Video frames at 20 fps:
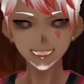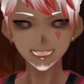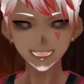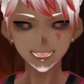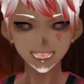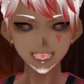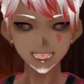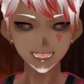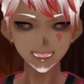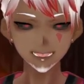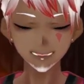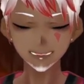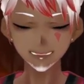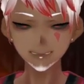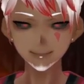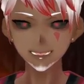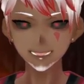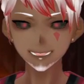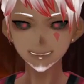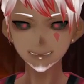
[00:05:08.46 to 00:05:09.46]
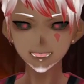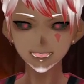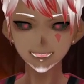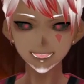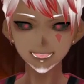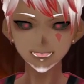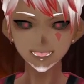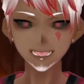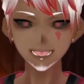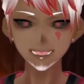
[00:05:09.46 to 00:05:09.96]
I mean, because
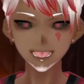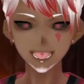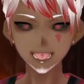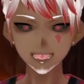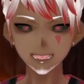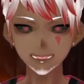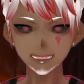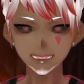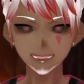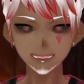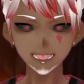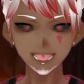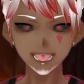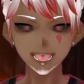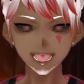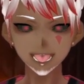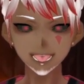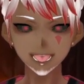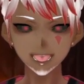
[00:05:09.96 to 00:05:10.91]
back then my brother and I,